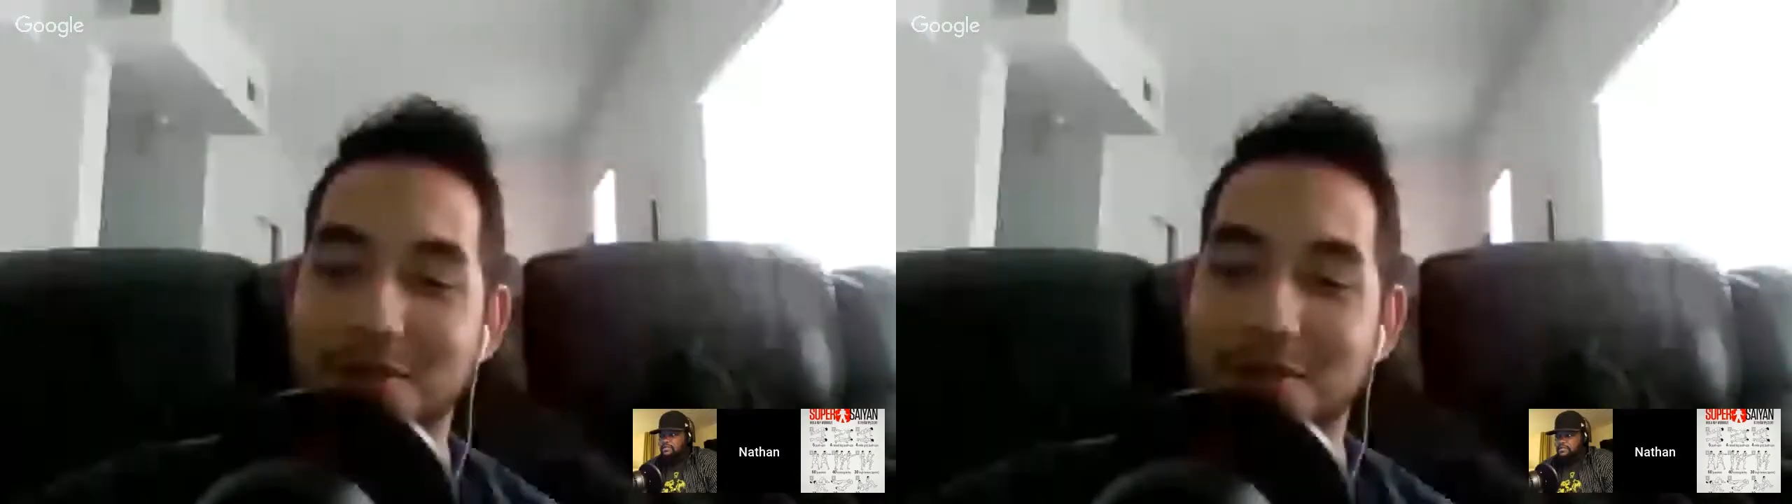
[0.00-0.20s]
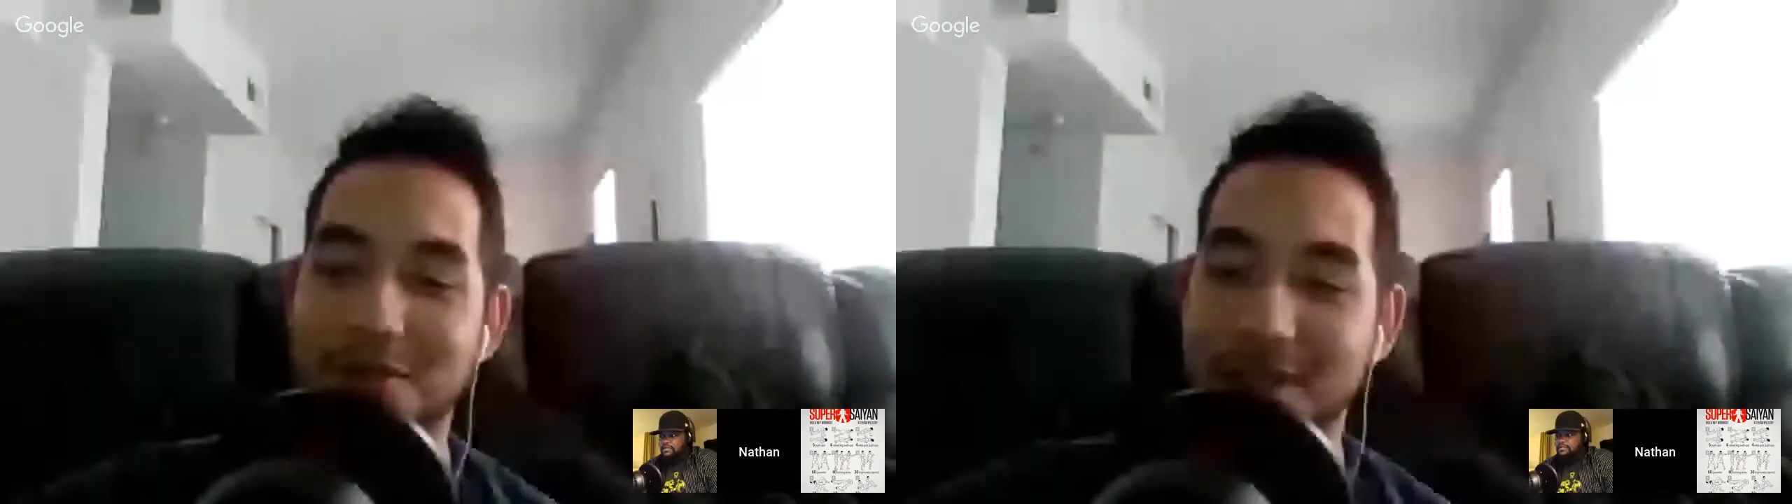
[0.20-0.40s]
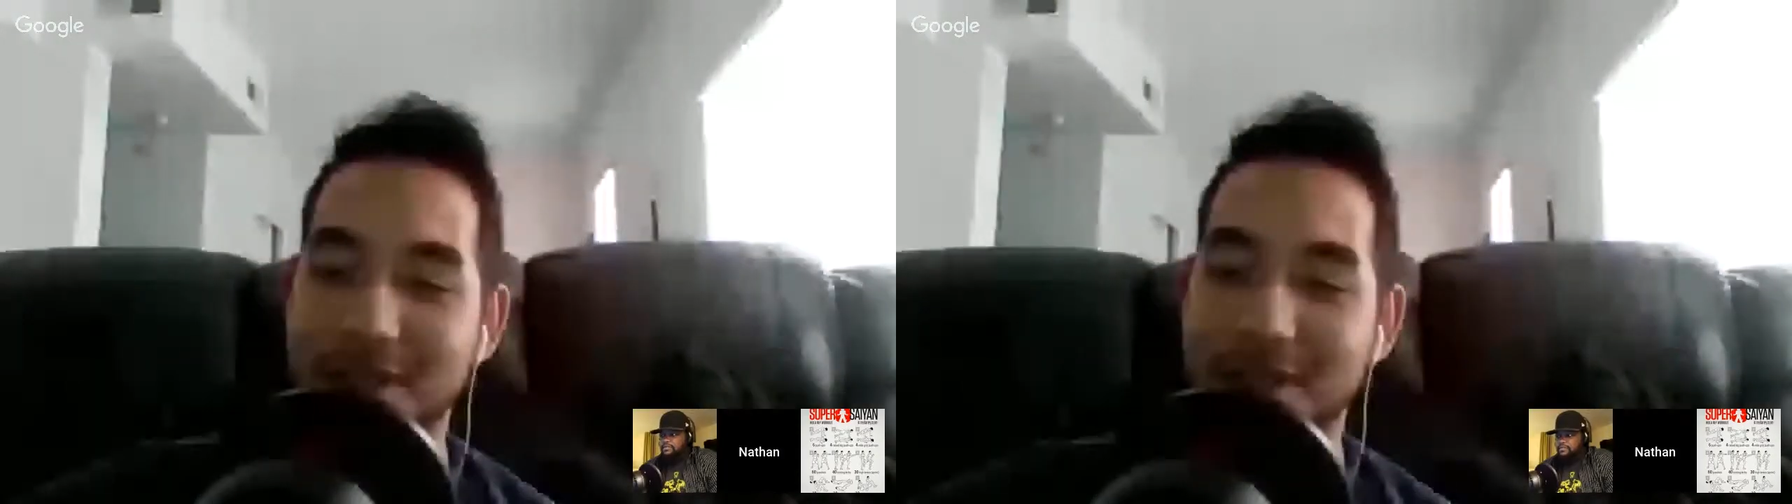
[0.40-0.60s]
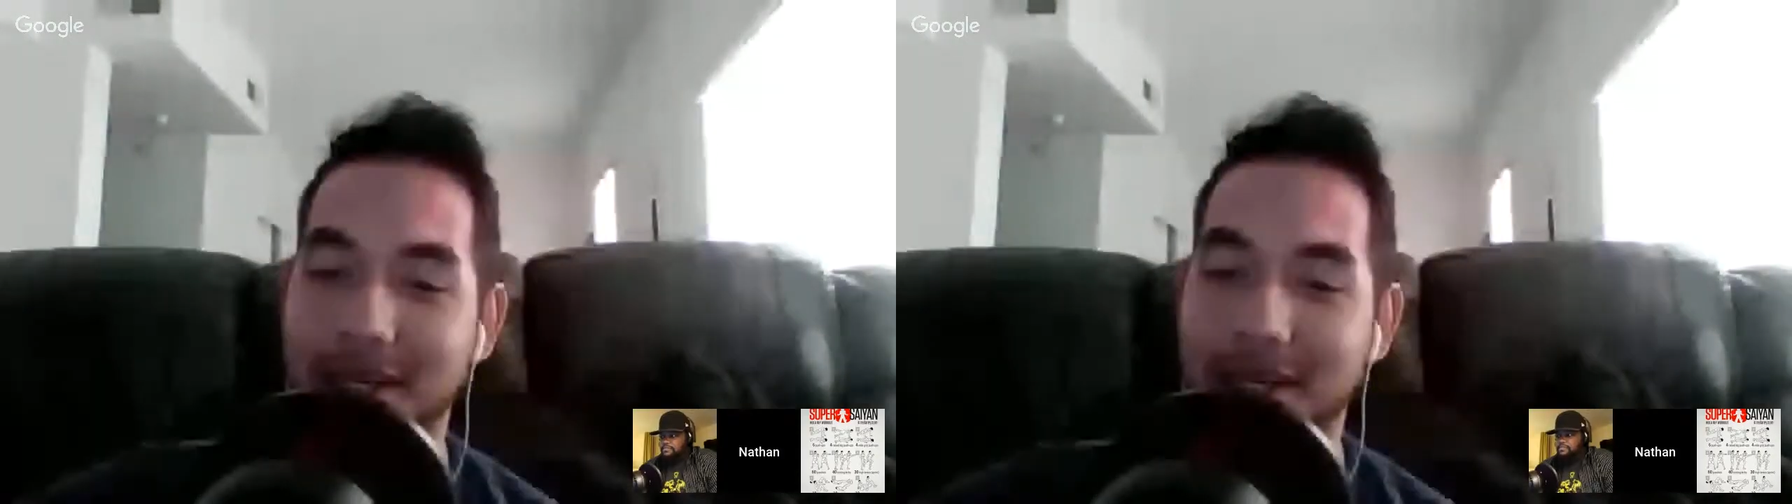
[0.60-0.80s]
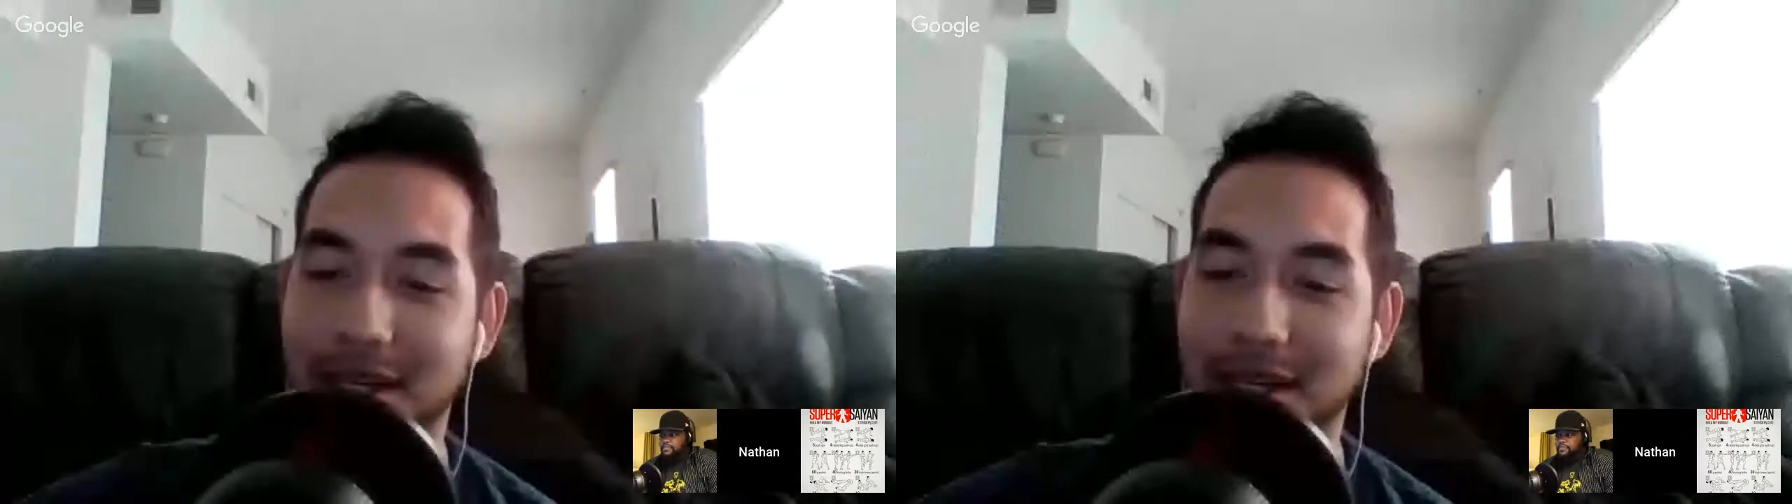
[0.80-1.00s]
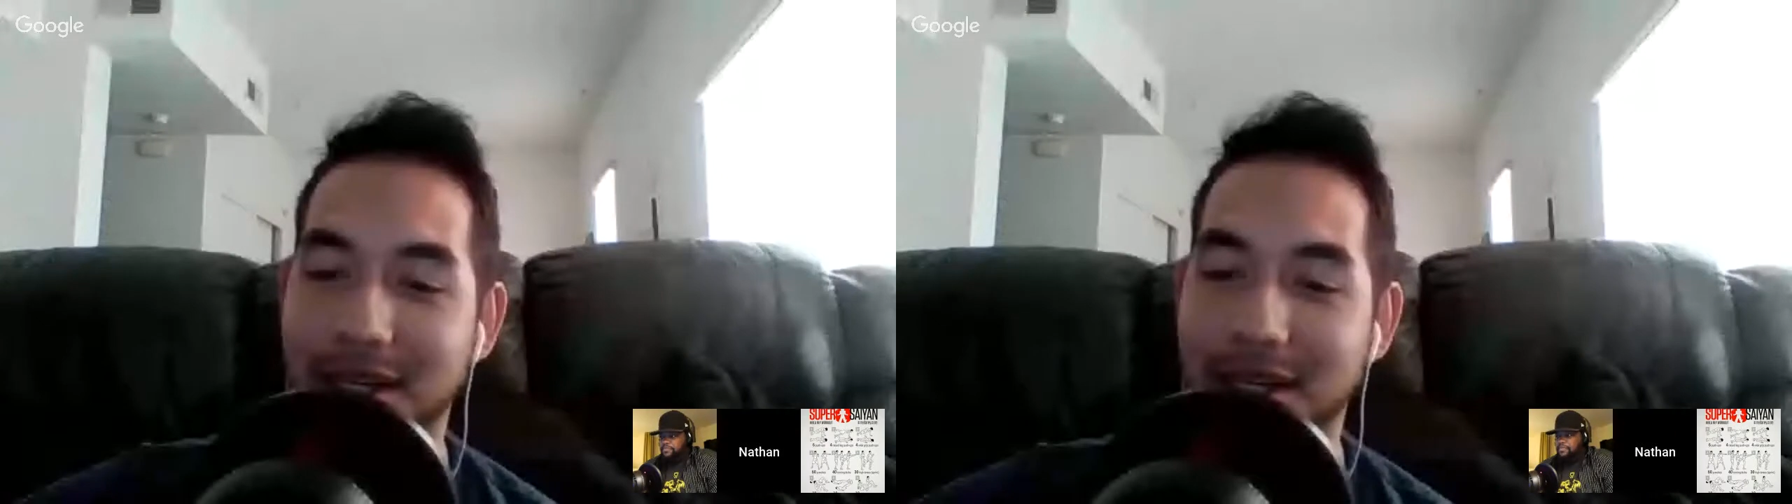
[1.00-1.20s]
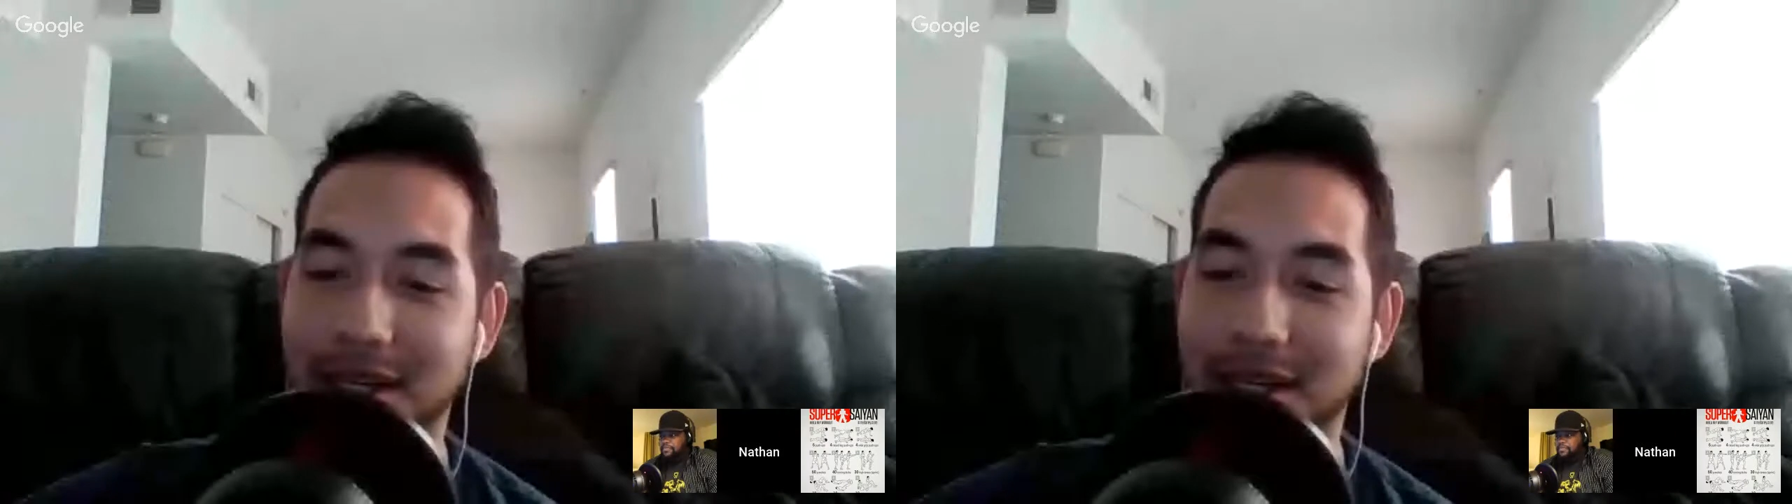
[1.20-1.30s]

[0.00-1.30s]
Miller. He was